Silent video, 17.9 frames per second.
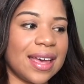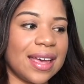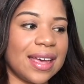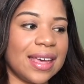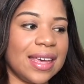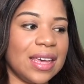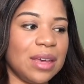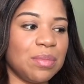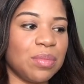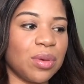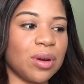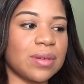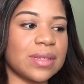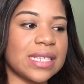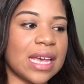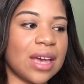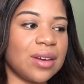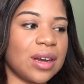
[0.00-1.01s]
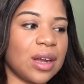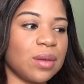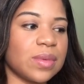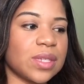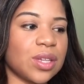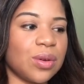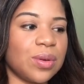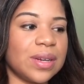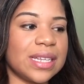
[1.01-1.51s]
he broke down. I
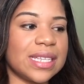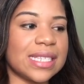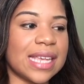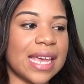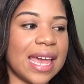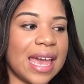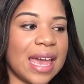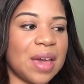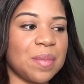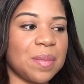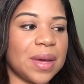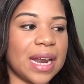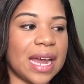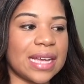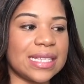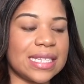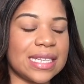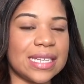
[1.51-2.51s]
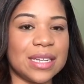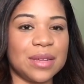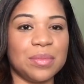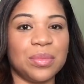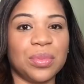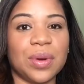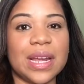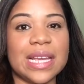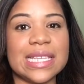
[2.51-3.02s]
was holding his hand, but I didn't
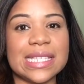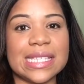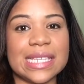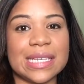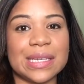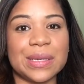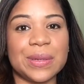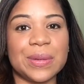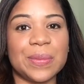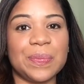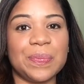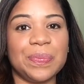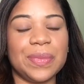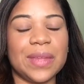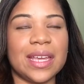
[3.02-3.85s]
embrace him.